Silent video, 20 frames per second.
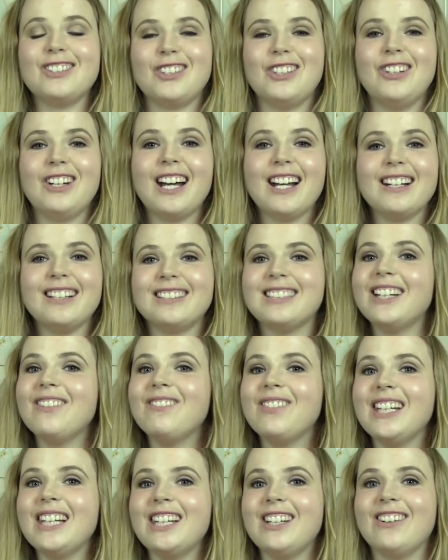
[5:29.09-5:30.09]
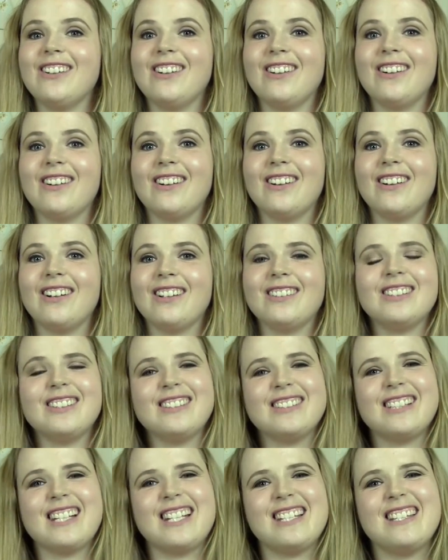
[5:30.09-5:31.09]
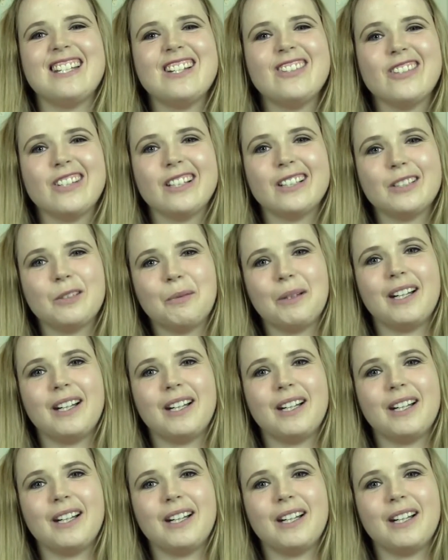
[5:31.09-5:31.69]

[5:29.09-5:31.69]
So you got to send me your, I was going to say digits,